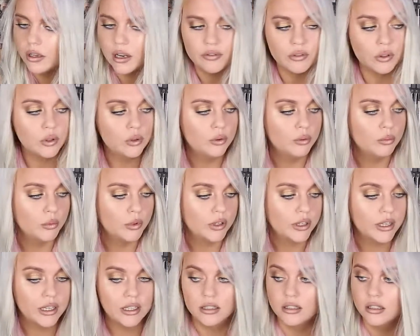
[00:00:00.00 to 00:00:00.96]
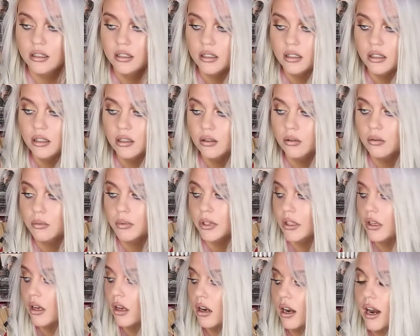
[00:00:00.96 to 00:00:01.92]
I have two more cases. Oh my
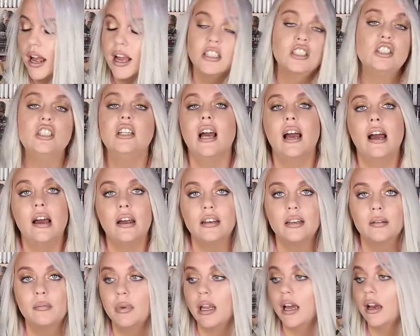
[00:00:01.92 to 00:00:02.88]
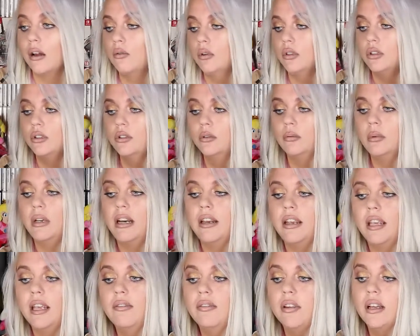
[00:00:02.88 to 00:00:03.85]
god. Actually I had a black one too, but I
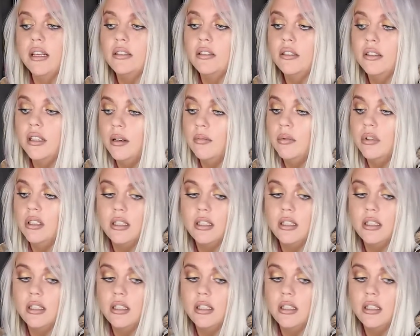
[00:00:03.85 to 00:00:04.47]
gave that to neighbor